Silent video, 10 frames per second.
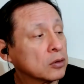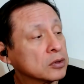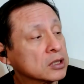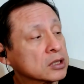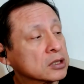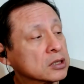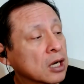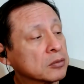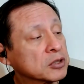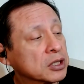This is the
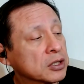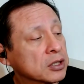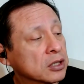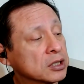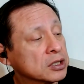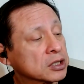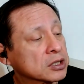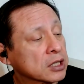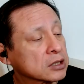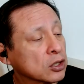commentary on Nietzsche's
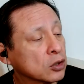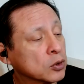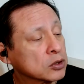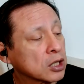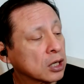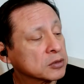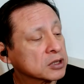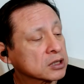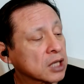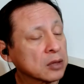Exe Homo,
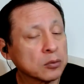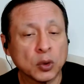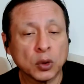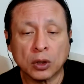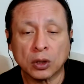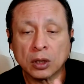Thomas Steinbuch.